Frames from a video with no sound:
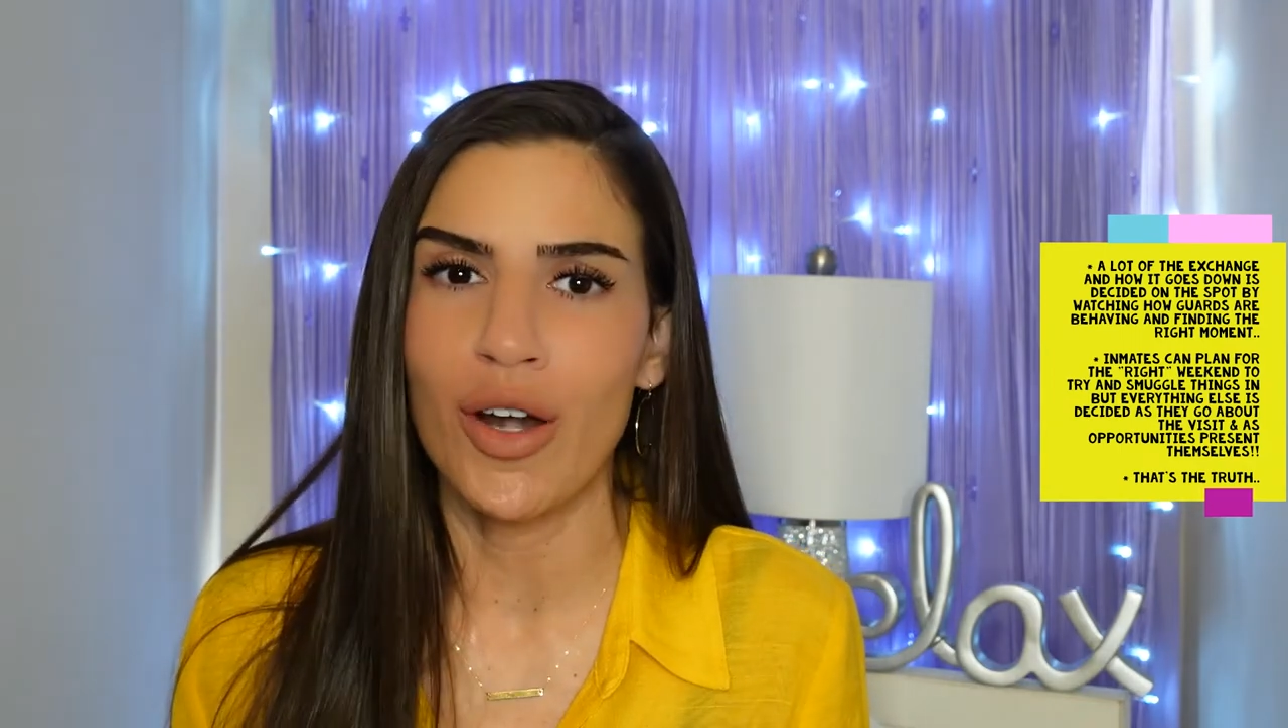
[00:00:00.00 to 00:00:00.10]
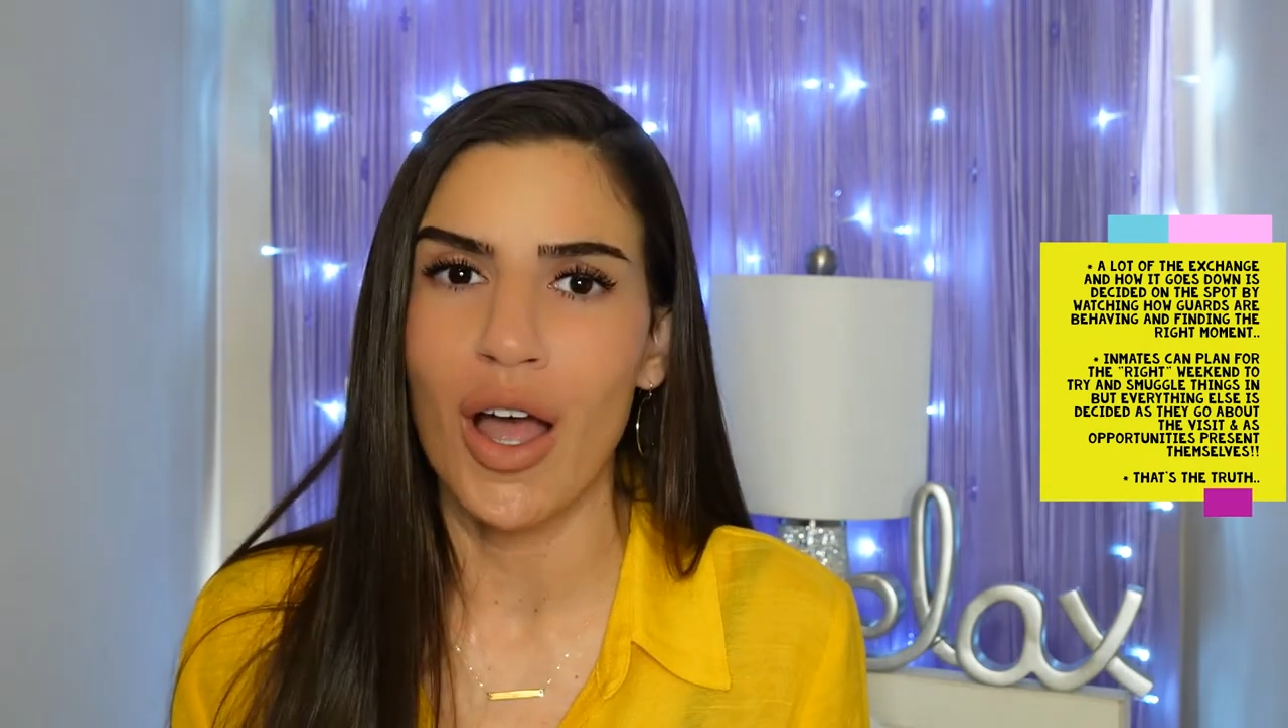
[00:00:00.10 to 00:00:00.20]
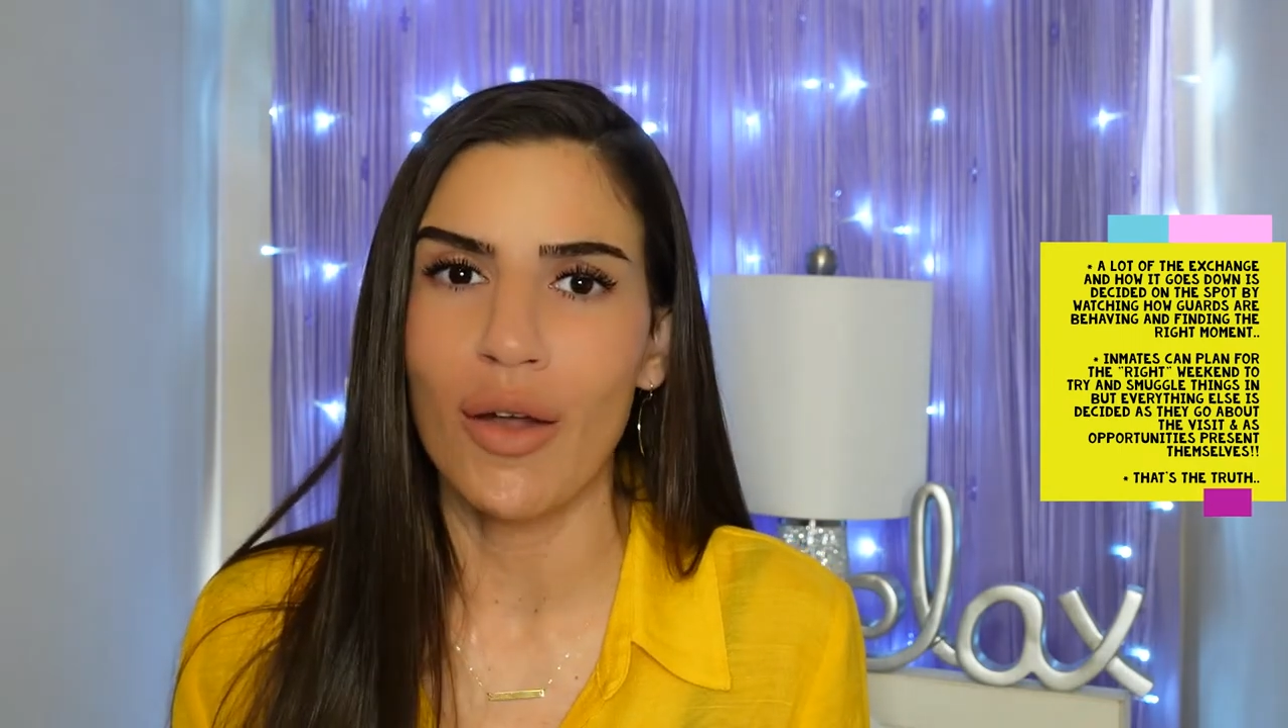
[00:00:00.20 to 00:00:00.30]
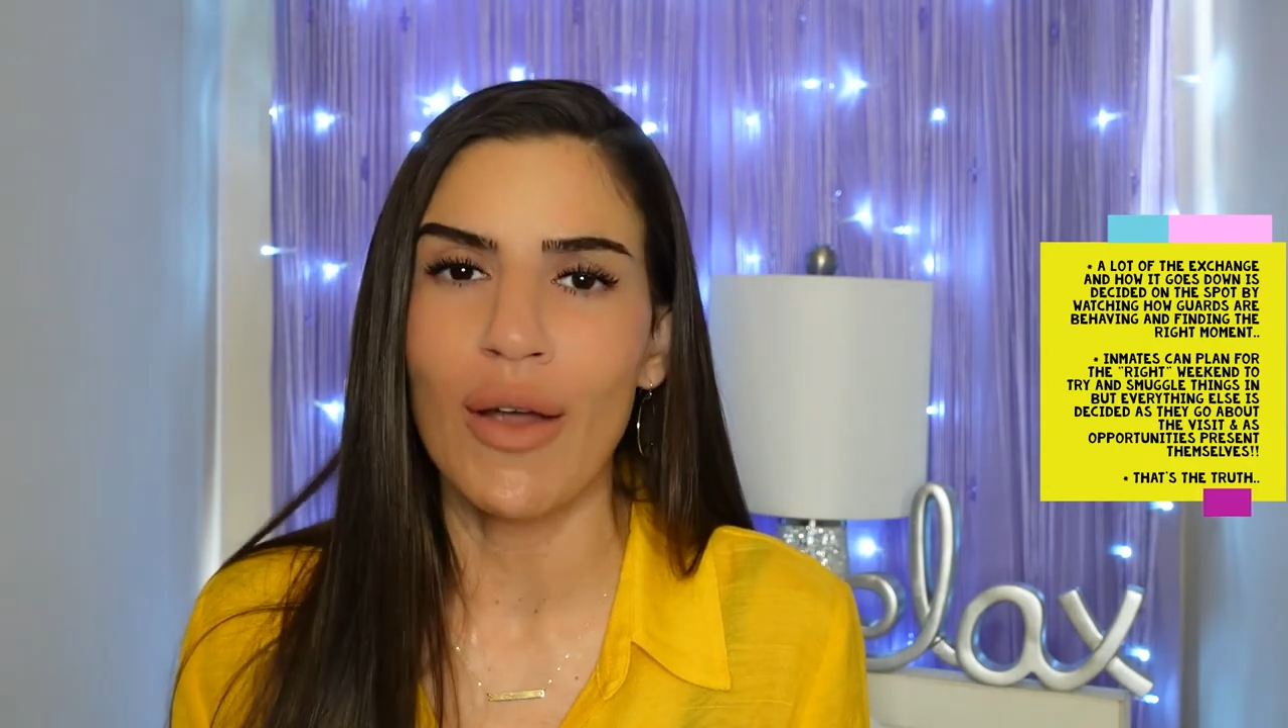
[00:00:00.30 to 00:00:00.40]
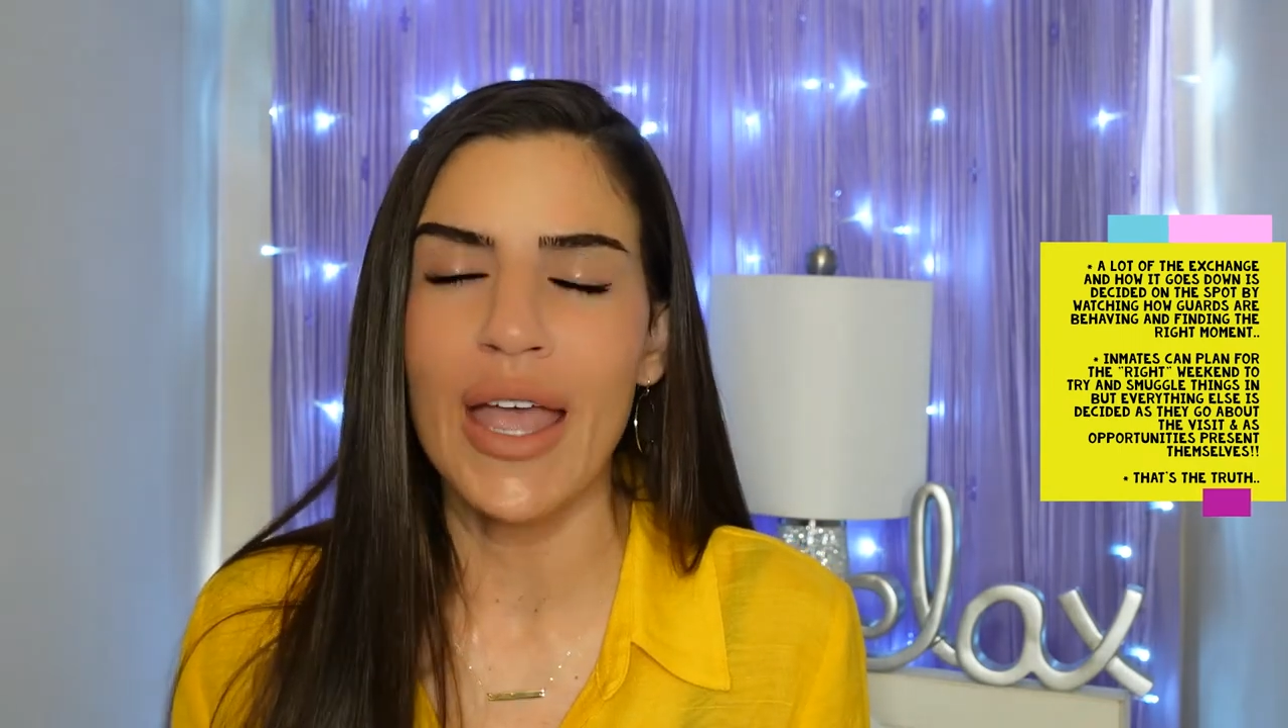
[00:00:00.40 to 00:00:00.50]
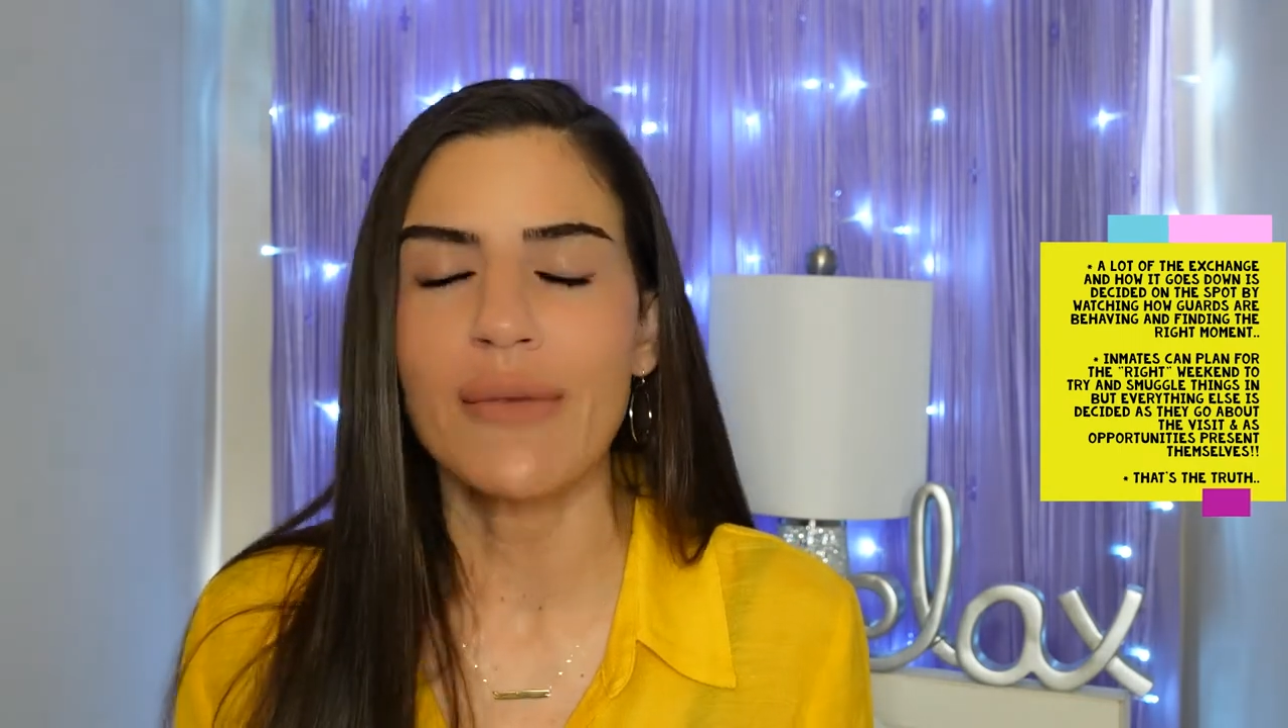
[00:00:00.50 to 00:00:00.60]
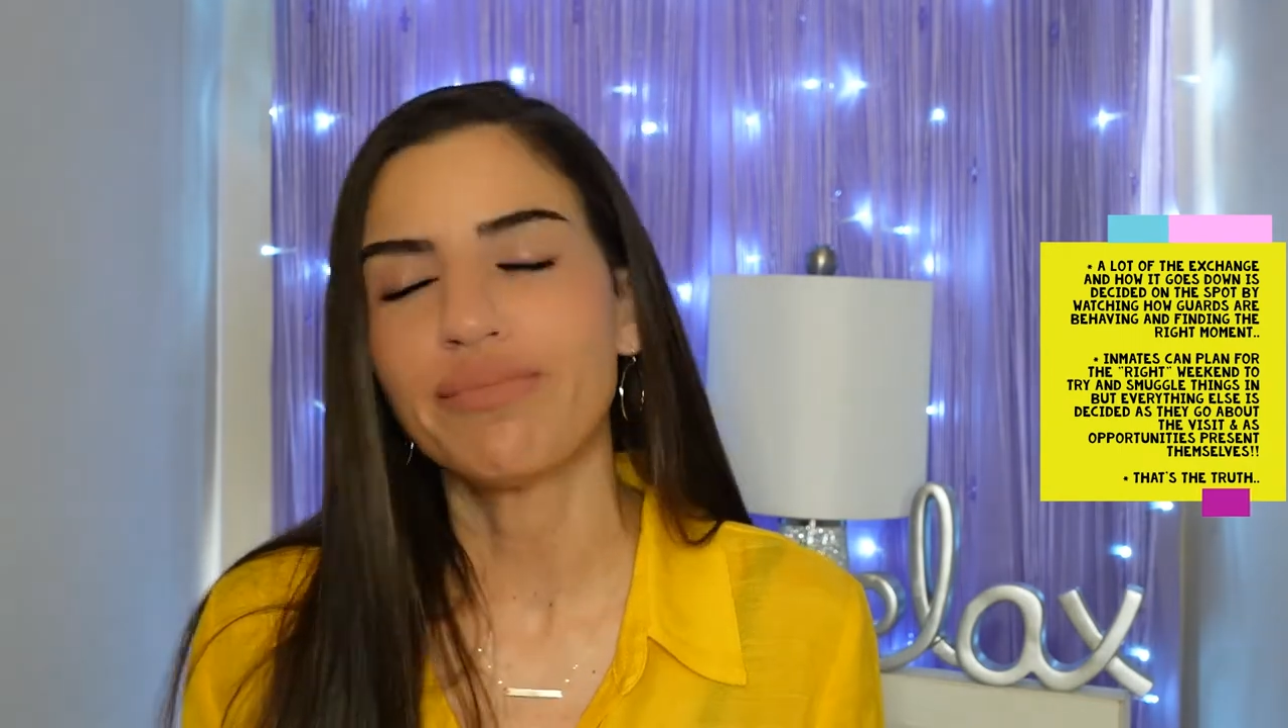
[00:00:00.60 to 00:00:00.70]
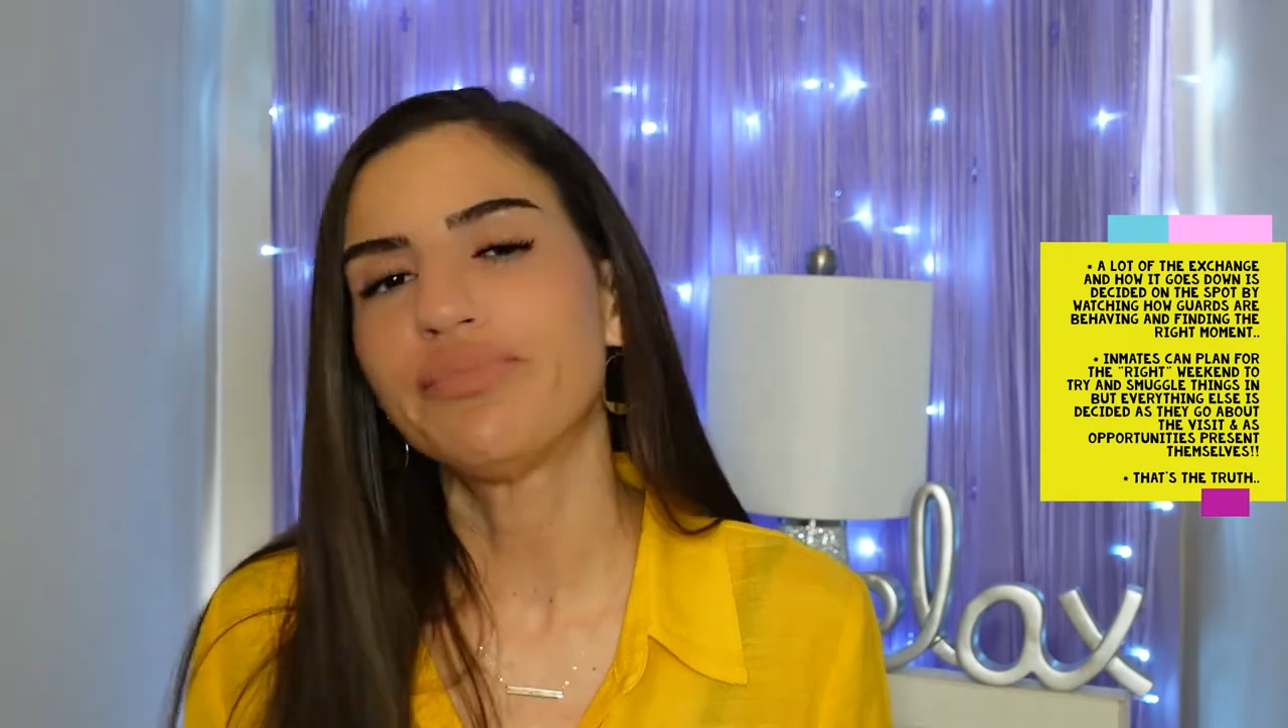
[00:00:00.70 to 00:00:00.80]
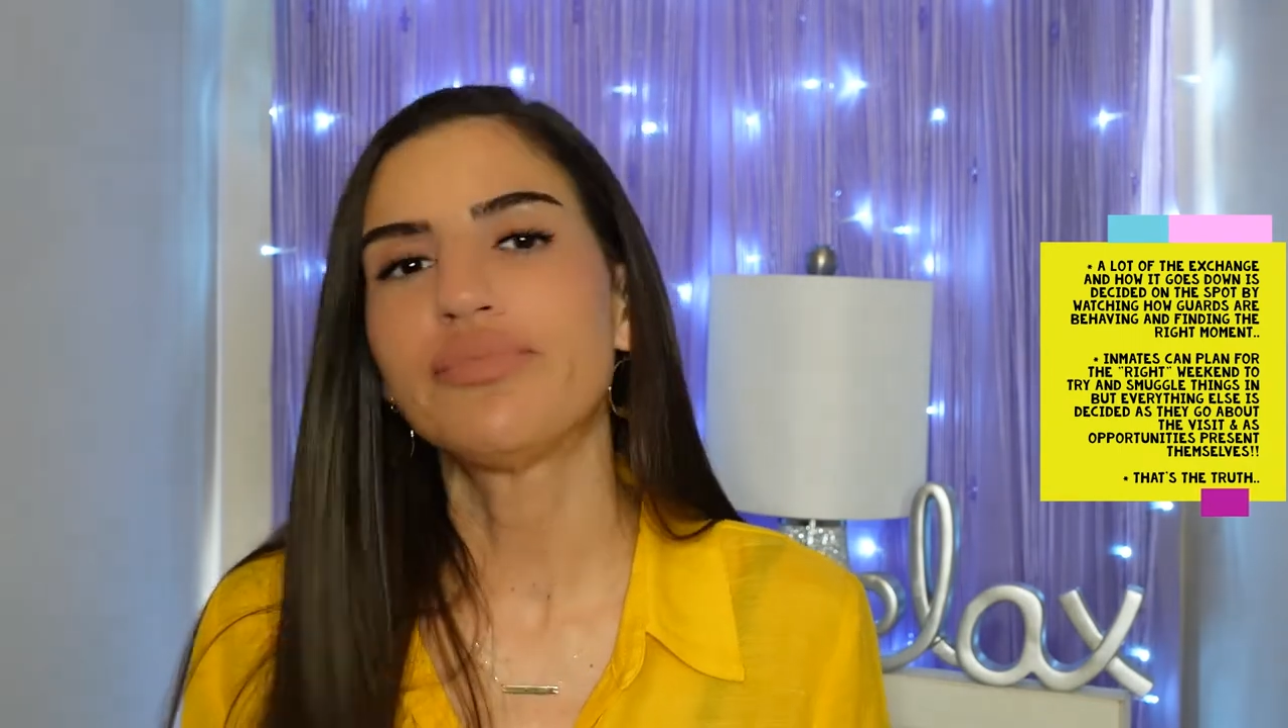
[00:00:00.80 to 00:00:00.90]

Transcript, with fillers: not, right?